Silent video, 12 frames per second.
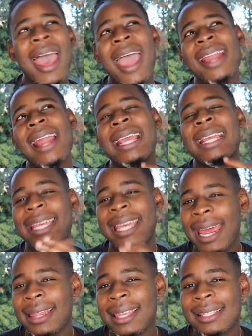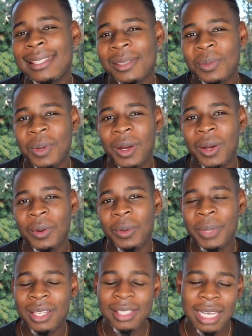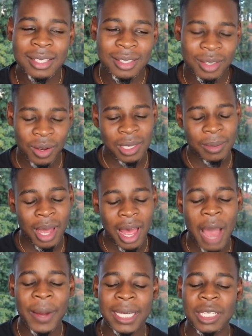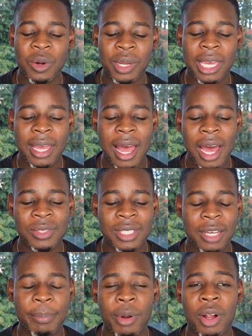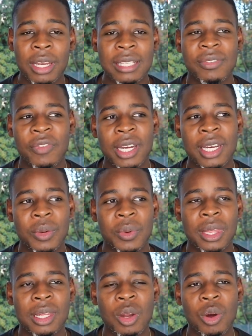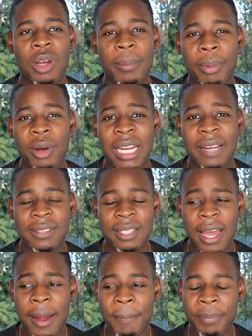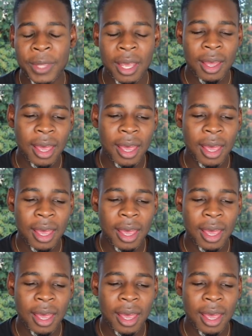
and I get this as well, because I just talked about how I don't get how Jake Paul is friendly with Logan Paul after that.